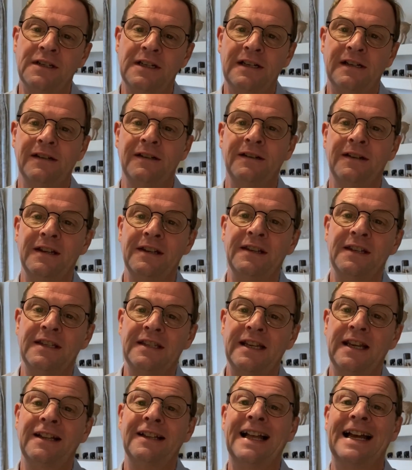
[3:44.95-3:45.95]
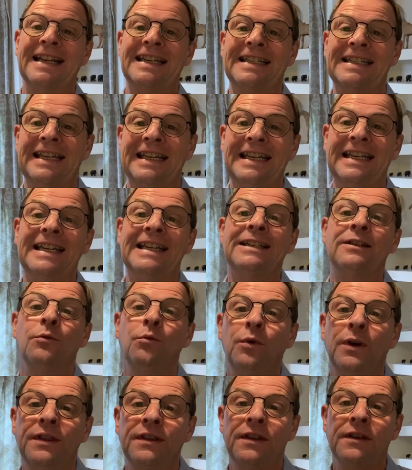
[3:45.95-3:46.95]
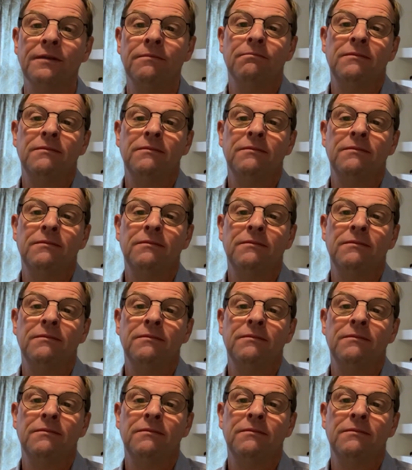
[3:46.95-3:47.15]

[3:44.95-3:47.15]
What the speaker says: included in the sale and take it with you.